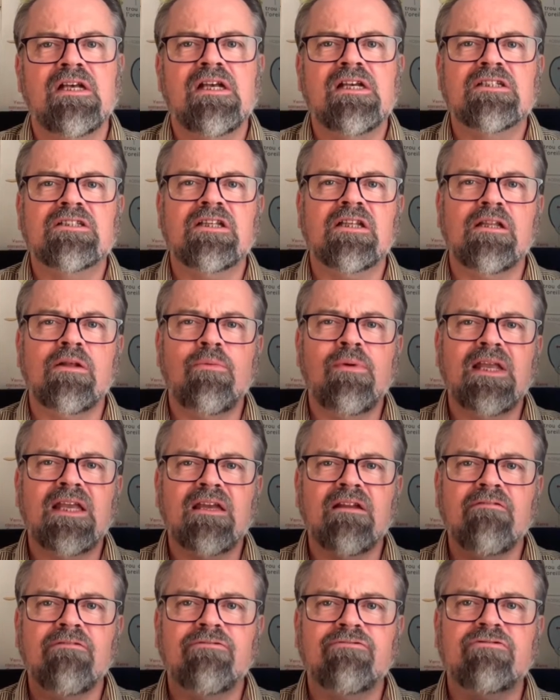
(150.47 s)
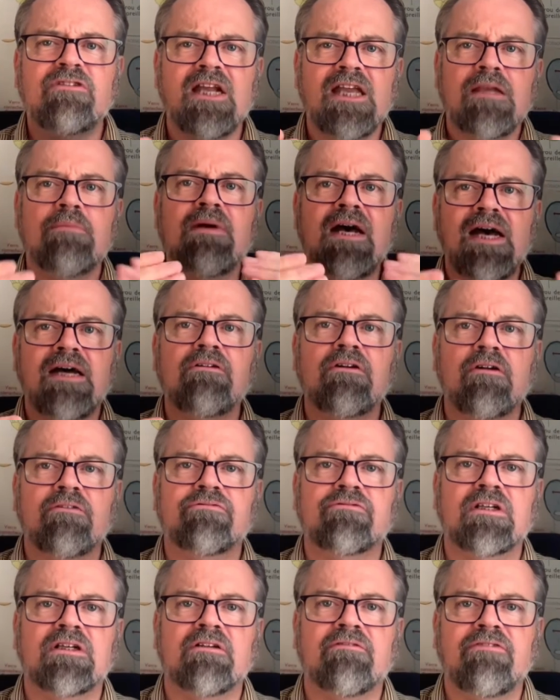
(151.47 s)
so that we can frame our
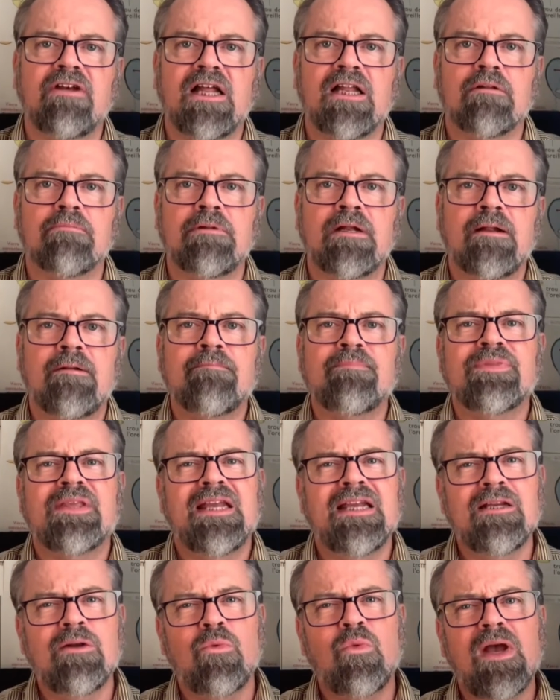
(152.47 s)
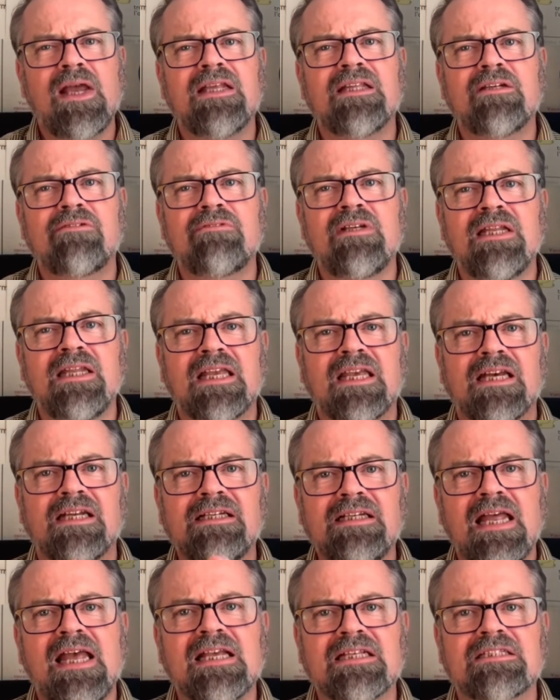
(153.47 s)
offering of help in a way that really
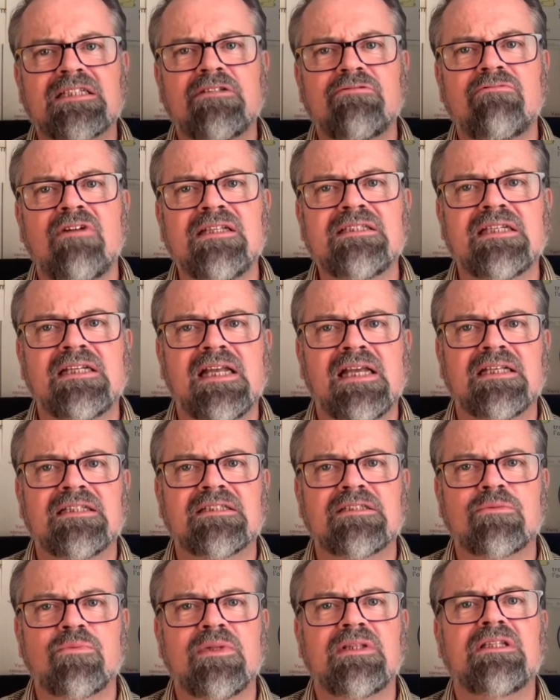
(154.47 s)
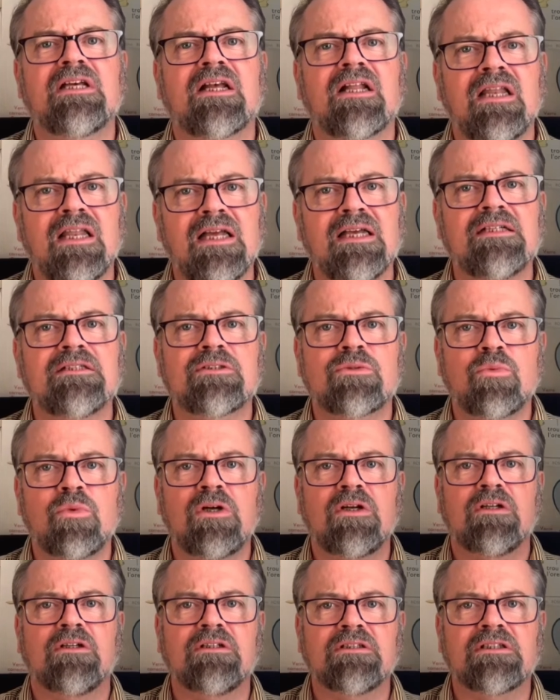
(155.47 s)
connects and resonates with the client's
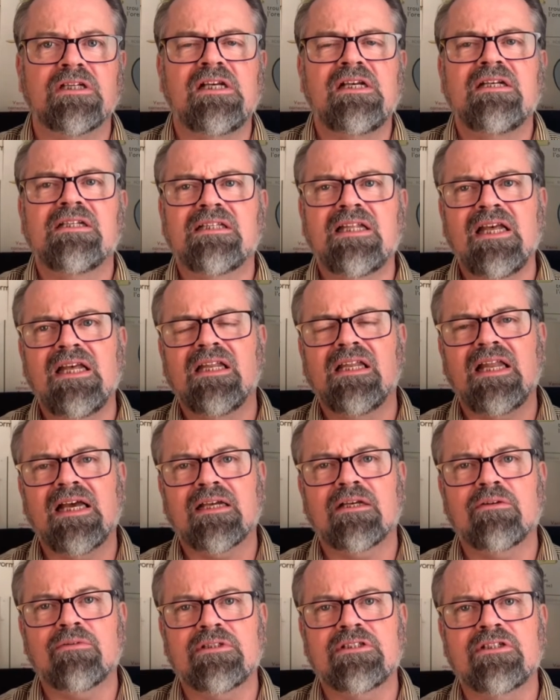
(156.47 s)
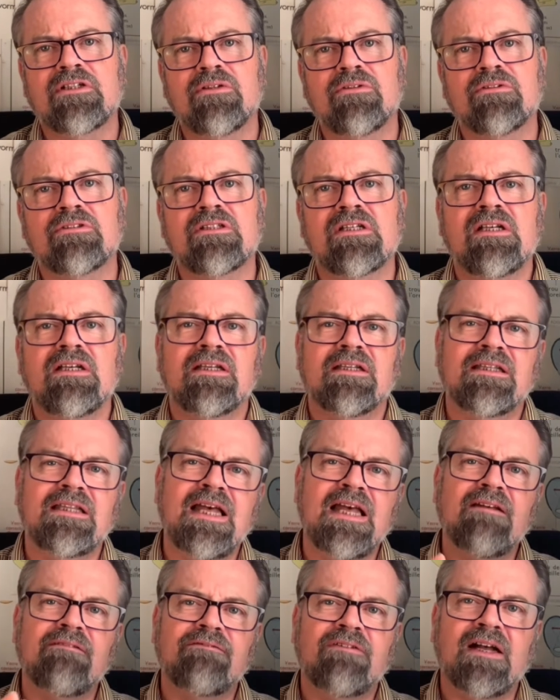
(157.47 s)
world, their language use,
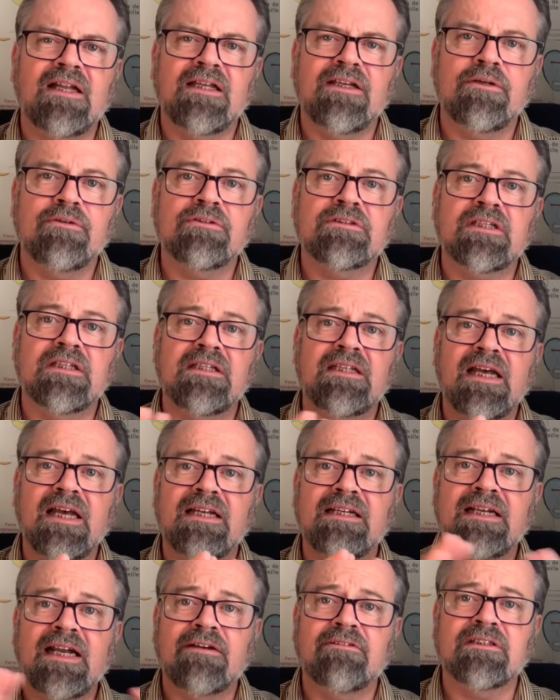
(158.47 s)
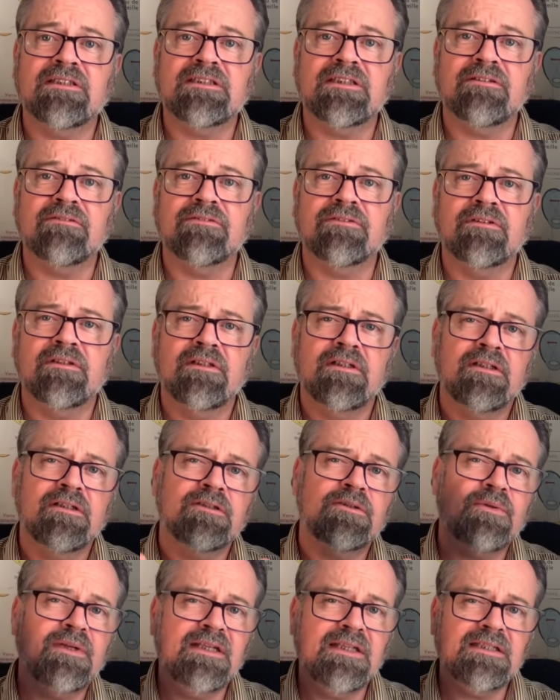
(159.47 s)
their values and their narrative.
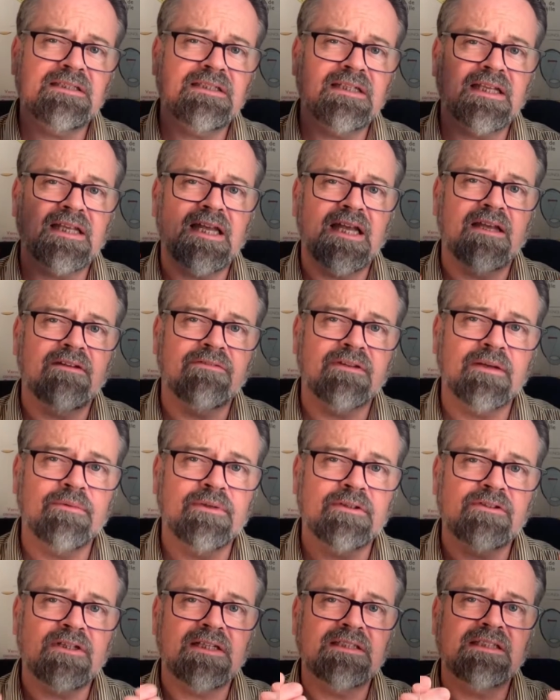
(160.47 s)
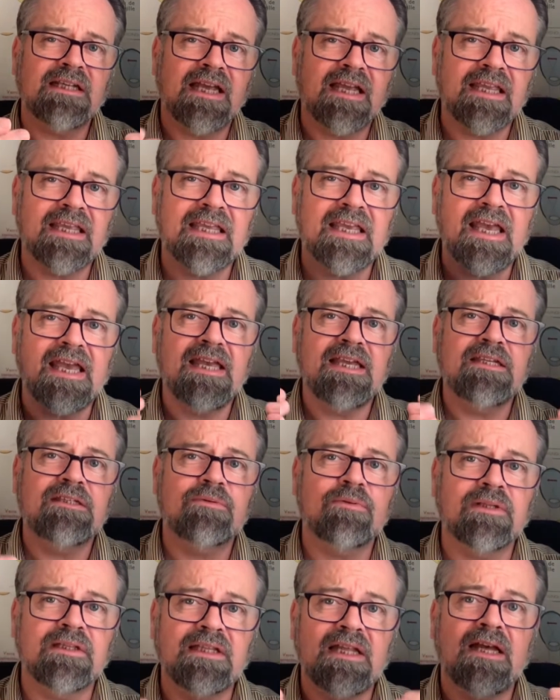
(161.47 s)
So we're listening carefully and we're trying to engage
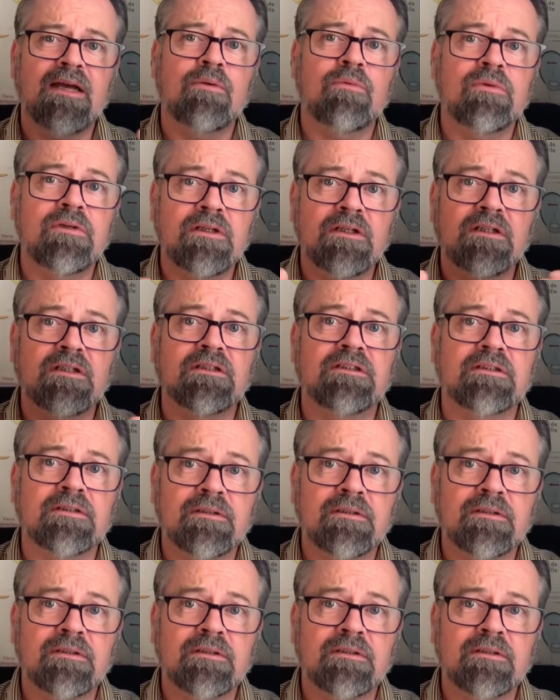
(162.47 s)
with their world,